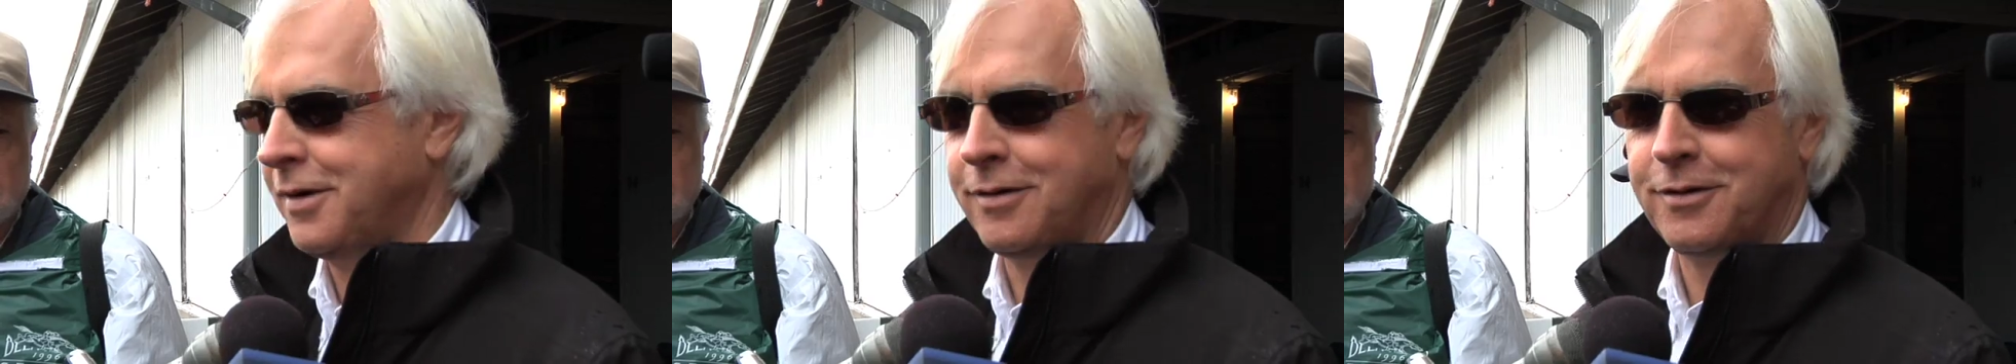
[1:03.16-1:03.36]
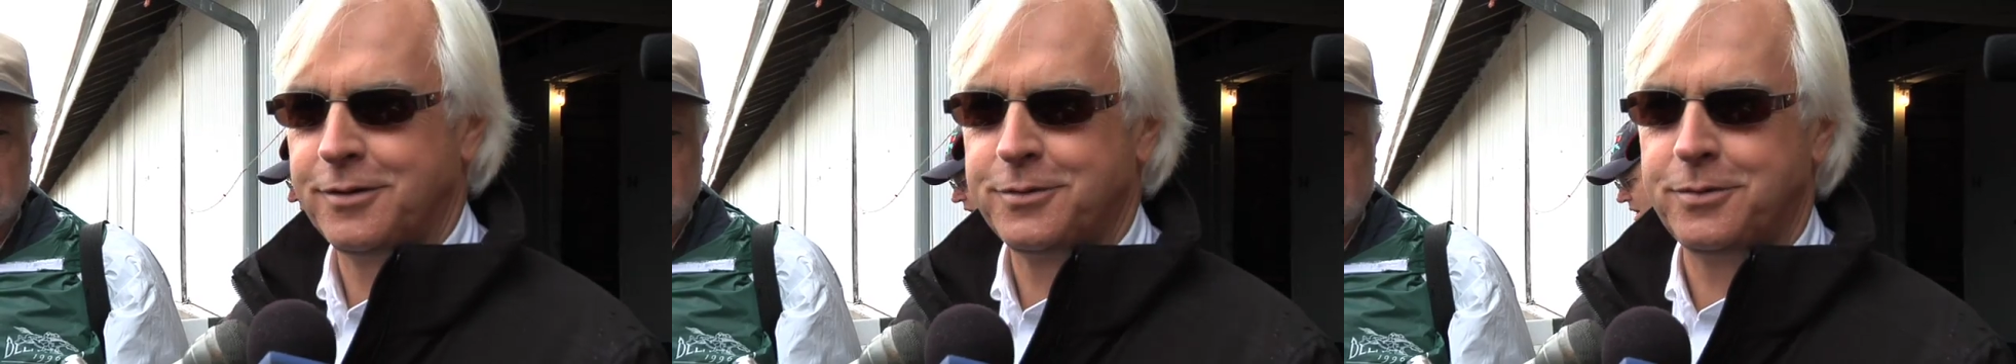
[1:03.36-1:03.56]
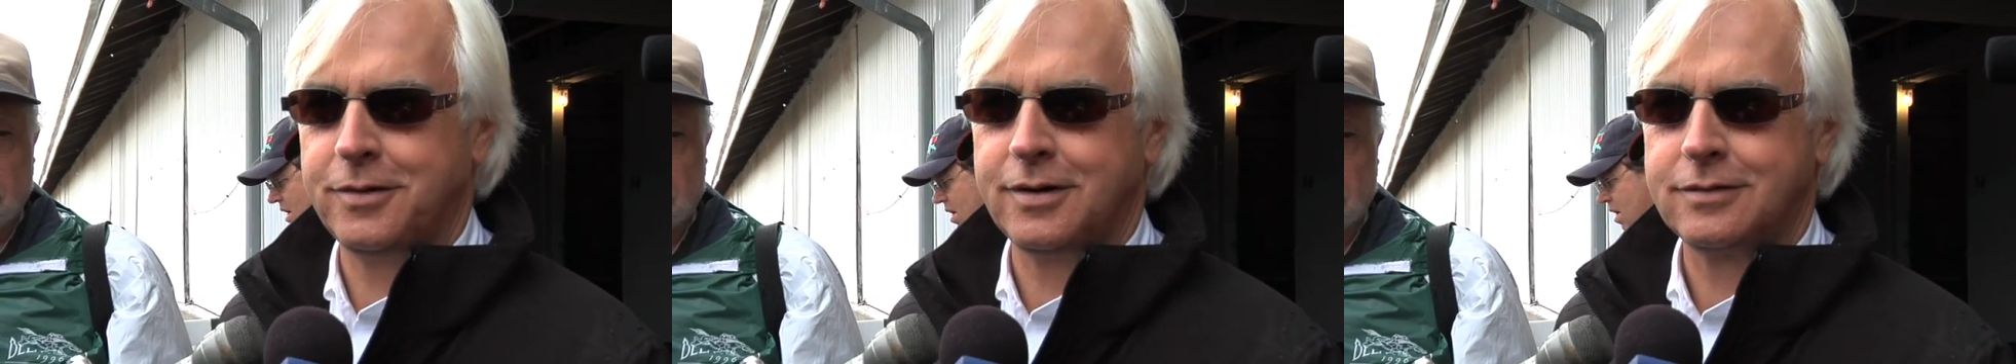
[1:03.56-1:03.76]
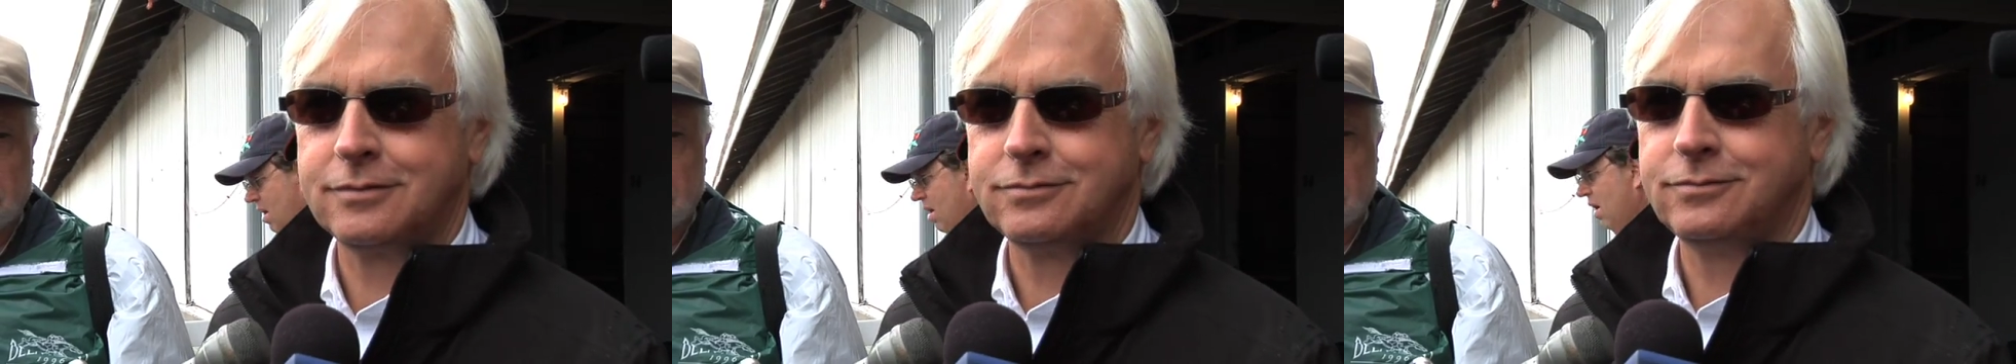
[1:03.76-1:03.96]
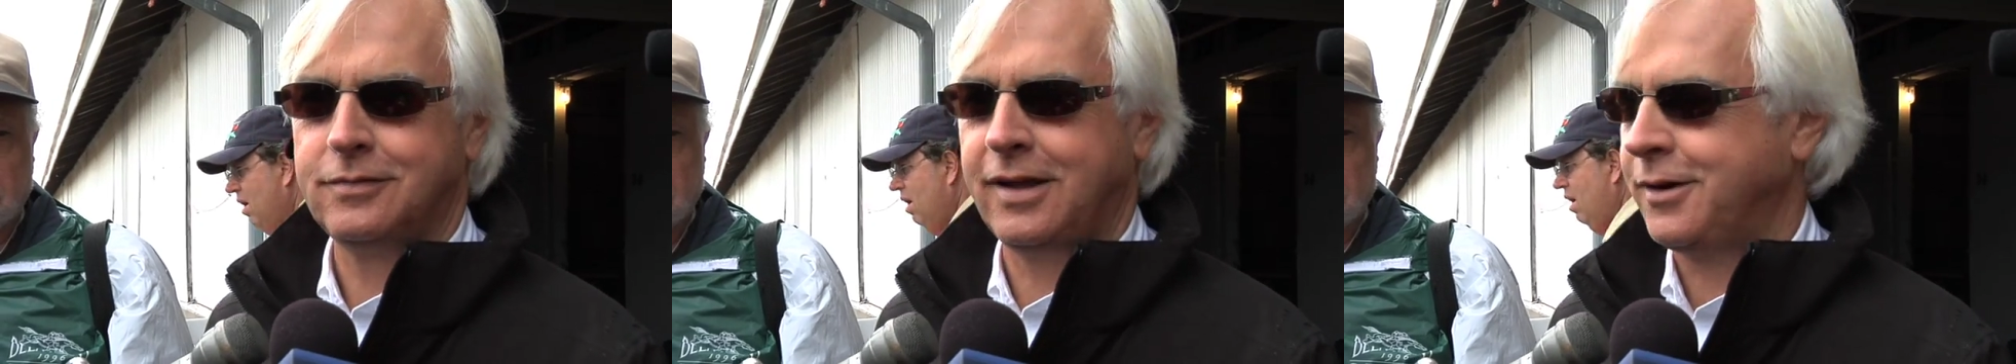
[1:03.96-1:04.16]
my horse worked
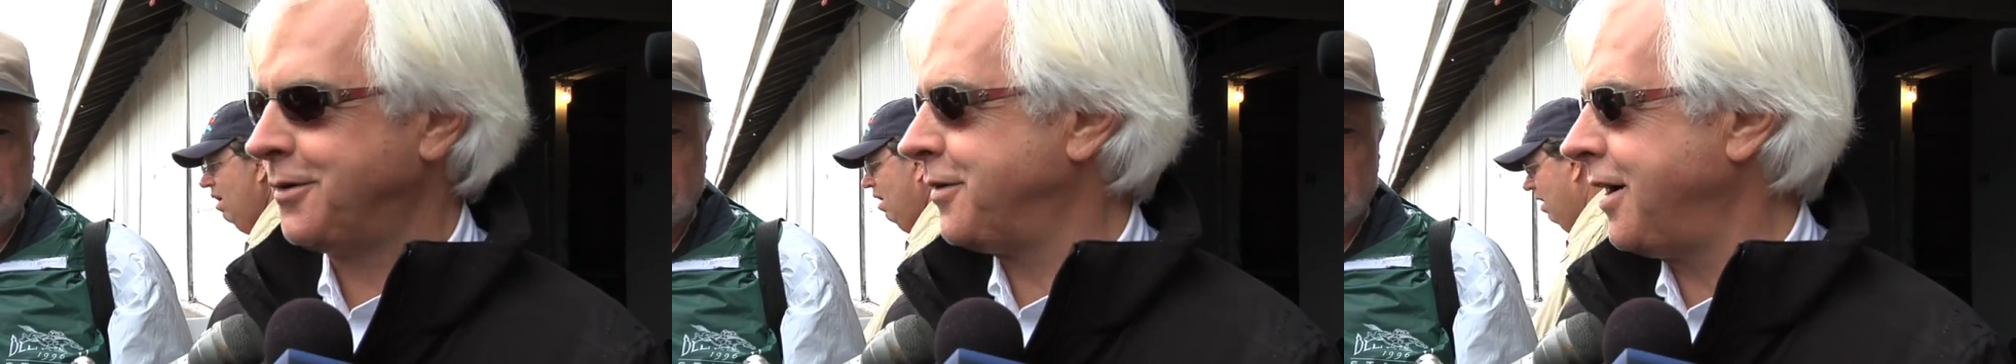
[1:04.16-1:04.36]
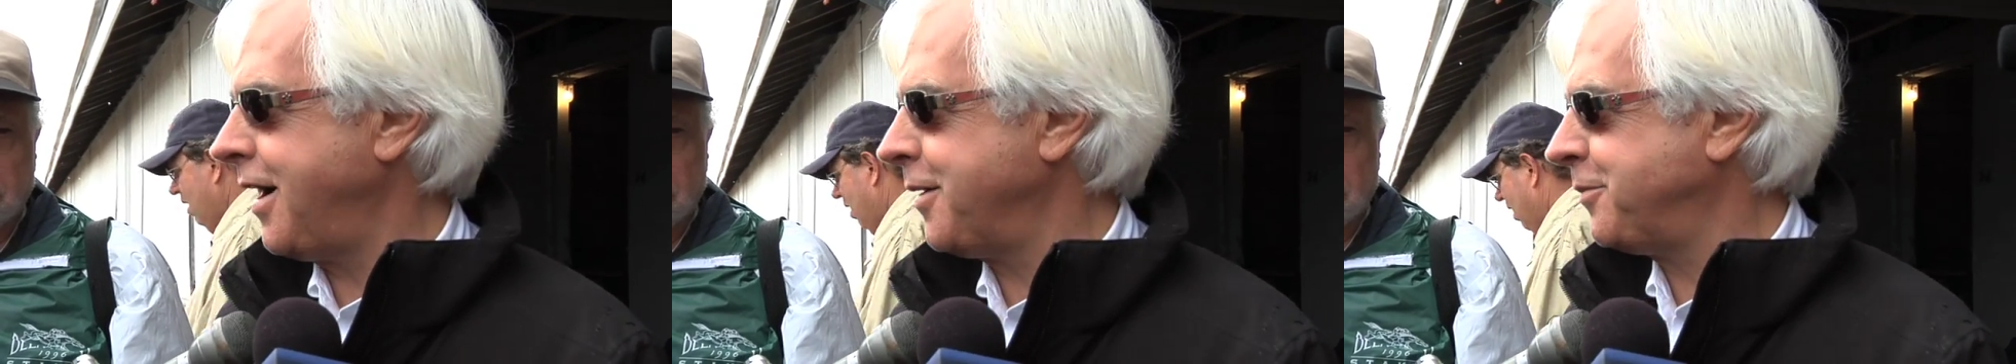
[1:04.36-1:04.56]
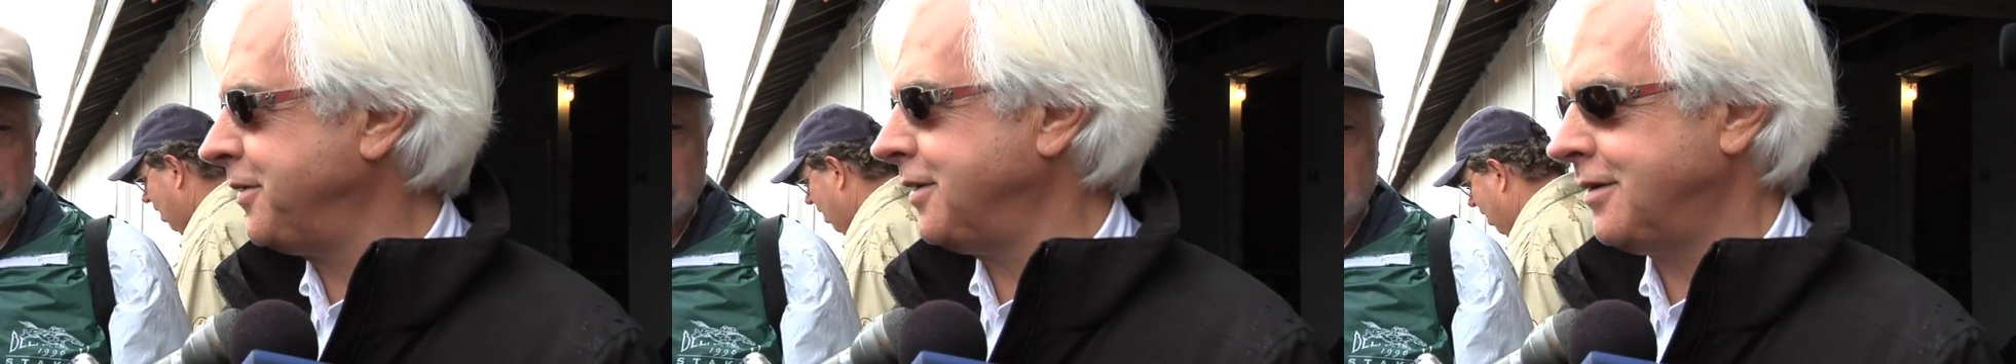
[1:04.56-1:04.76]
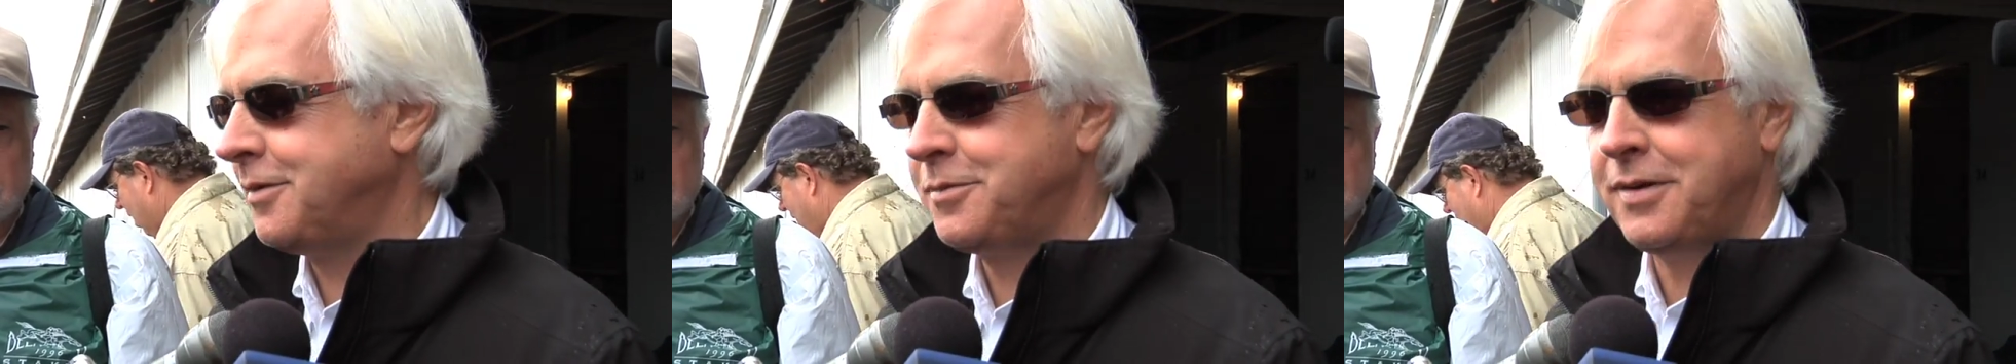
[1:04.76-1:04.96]
like crap," you know,